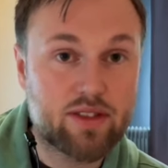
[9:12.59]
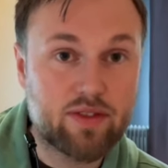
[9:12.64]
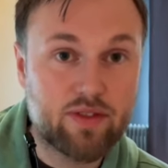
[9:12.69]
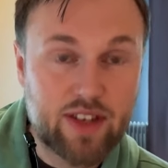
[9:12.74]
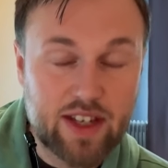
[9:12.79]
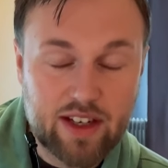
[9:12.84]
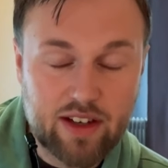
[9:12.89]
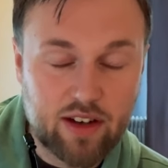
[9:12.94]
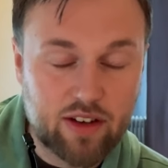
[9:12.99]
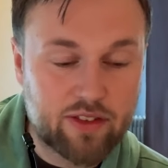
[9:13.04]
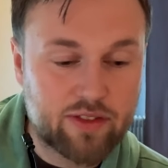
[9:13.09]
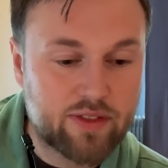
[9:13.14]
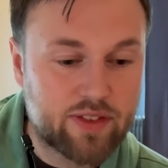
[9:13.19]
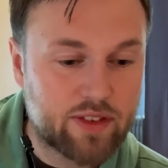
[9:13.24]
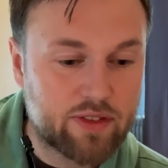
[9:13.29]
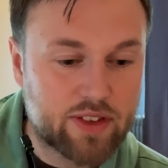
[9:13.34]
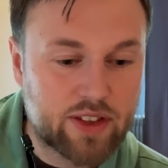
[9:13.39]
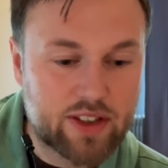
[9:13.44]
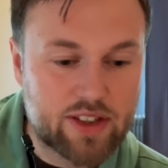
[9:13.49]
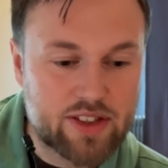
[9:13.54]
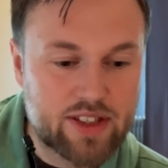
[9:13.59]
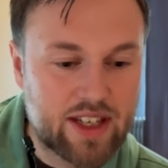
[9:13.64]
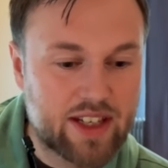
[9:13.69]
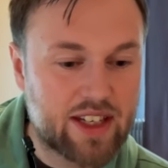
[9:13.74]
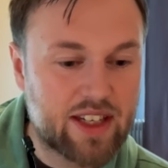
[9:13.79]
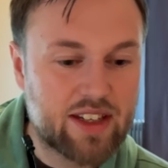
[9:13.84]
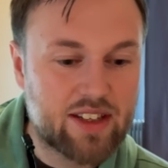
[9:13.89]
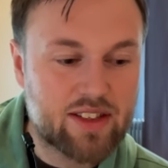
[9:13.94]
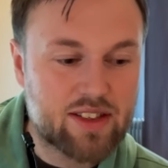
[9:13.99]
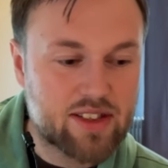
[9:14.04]
think of if there's
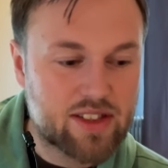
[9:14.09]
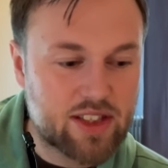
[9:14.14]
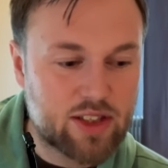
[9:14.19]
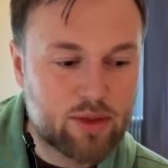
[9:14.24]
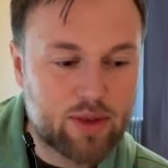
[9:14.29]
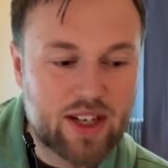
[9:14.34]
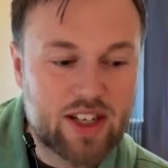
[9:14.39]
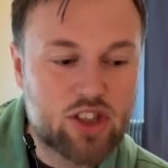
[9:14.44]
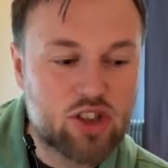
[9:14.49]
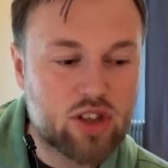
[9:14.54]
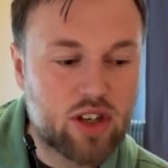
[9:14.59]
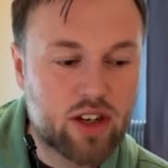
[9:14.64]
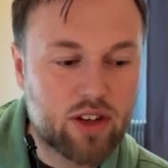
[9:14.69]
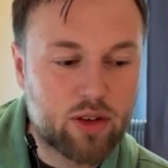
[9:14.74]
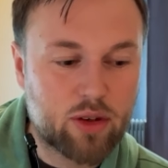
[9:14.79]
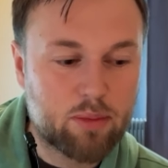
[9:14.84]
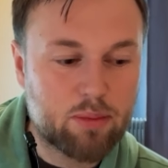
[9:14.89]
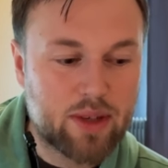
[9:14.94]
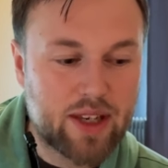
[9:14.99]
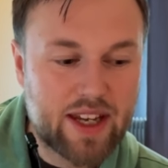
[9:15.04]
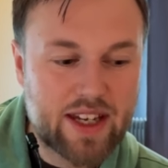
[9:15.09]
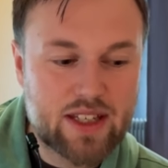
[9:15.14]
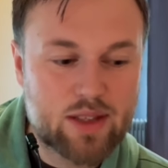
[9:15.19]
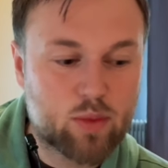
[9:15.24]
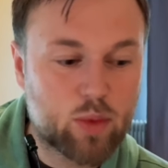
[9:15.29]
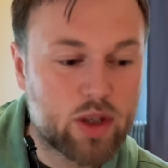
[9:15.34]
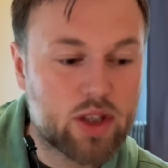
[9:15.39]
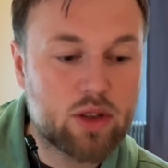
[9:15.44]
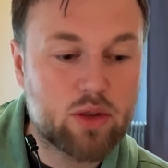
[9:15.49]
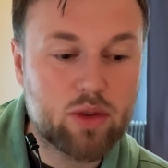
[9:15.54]
any situation or
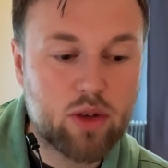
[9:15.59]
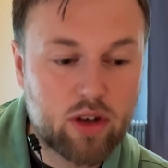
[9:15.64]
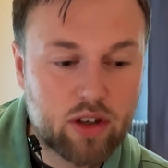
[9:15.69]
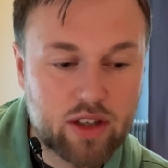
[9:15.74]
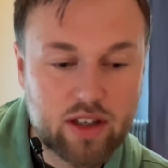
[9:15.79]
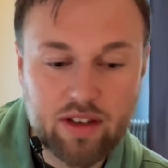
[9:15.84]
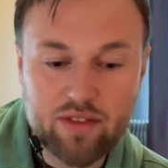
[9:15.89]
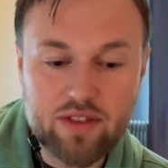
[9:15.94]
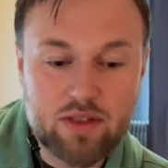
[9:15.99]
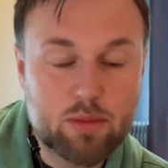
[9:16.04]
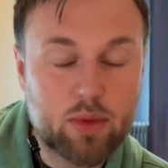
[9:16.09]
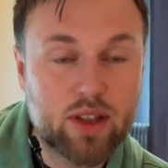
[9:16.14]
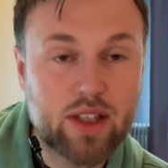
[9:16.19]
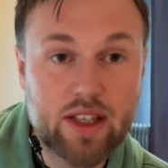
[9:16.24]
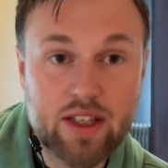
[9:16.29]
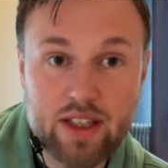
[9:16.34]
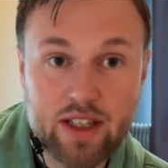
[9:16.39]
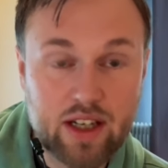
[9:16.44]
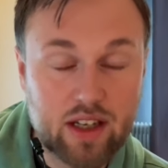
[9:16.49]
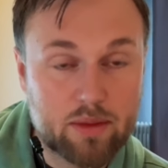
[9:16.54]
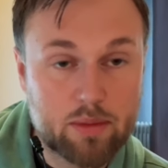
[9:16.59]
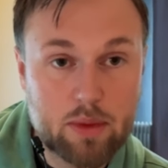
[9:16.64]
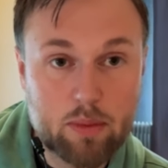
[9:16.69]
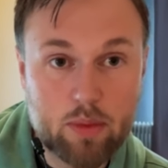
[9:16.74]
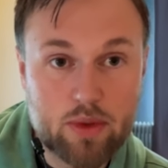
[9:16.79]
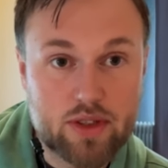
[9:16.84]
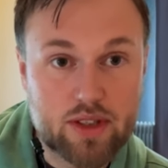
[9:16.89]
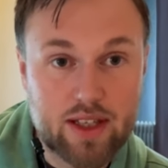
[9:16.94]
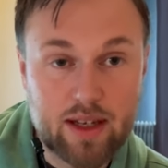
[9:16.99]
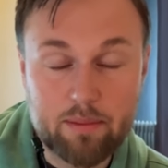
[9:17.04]
place where you are comfortable letting other
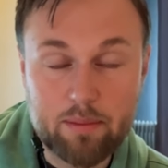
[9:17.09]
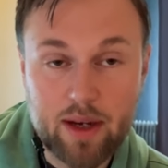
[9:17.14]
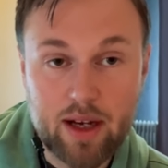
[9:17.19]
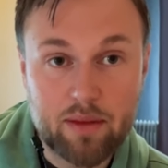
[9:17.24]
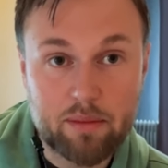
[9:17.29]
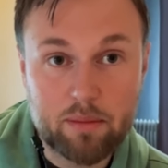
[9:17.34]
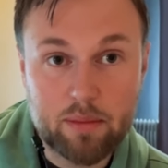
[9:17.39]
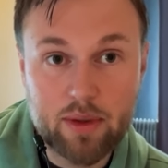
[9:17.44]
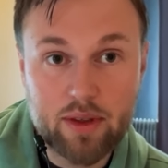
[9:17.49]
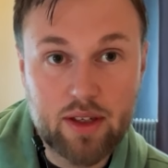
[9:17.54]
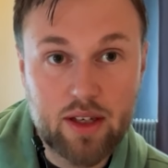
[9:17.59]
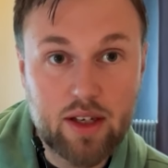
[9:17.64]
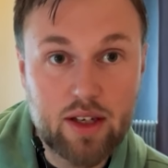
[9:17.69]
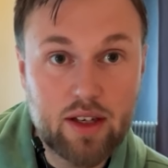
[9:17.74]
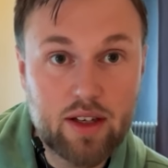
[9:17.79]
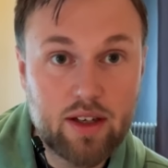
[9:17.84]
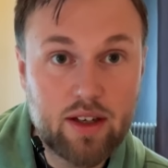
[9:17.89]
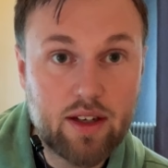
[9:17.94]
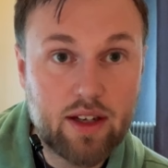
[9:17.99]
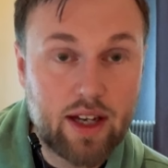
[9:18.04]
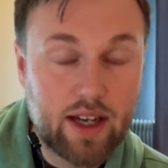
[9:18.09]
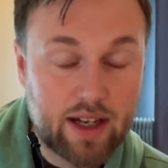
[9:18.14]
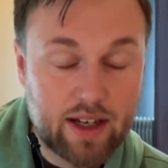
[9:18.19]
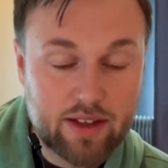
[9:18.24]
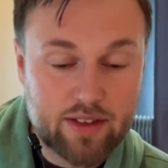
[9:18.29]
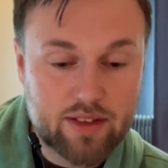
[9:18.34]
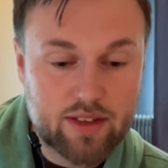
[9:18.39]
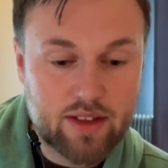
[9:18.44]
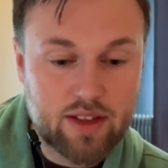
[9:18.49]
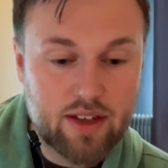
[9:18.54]
people step up
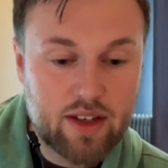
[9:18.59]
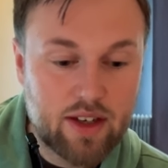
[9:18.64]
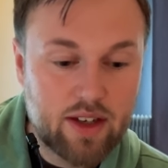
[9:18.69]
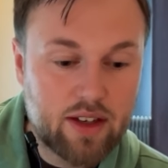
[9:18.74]
and